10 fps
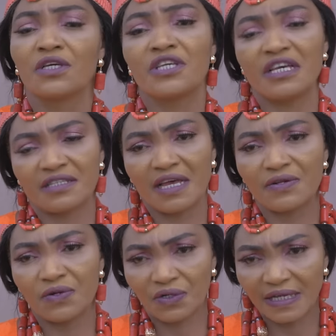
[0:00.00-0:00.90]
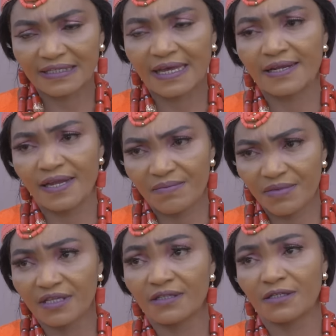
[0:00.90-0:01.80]
Yes, I know that her name
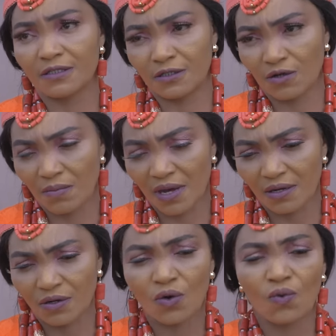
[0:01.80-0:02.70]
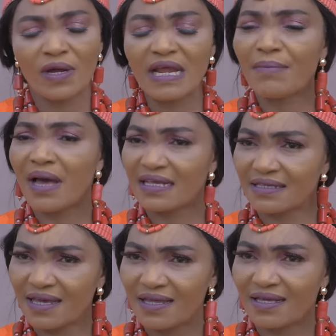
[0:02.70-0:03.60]
is Isioma. What I'm
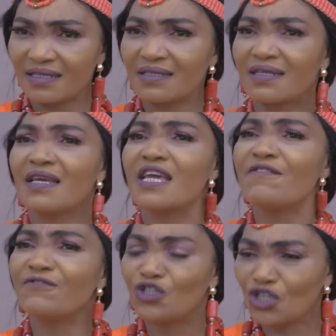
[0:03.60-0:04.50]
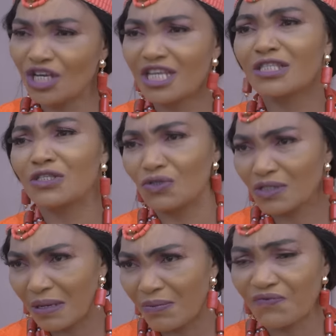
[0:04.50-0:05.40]
asking is, if she is
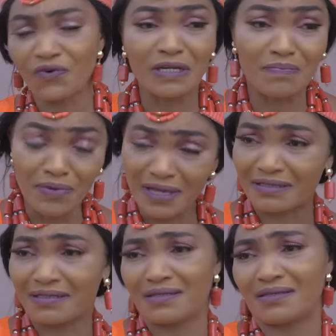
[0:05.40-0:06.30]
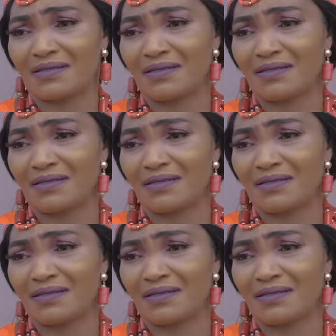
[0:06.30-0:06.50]
suitable for the prince?